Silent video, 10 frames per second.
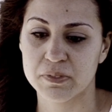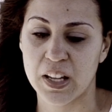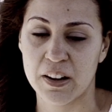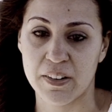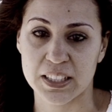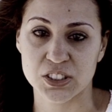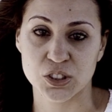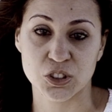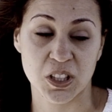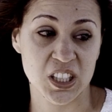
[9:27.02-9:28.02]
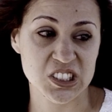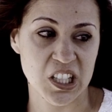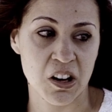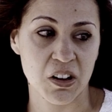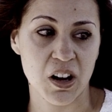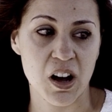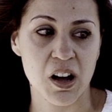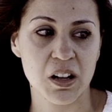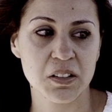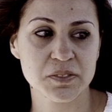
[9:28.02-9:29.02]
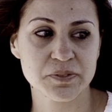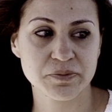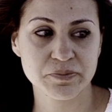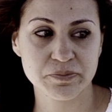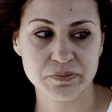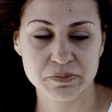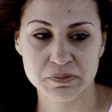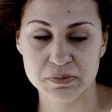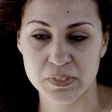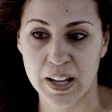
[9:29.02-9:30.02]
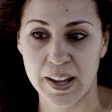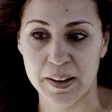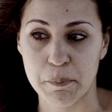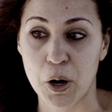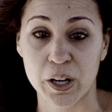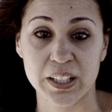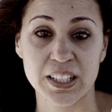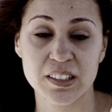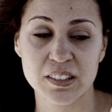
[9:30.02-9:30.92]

I ran to drugs, alcohol. I partied.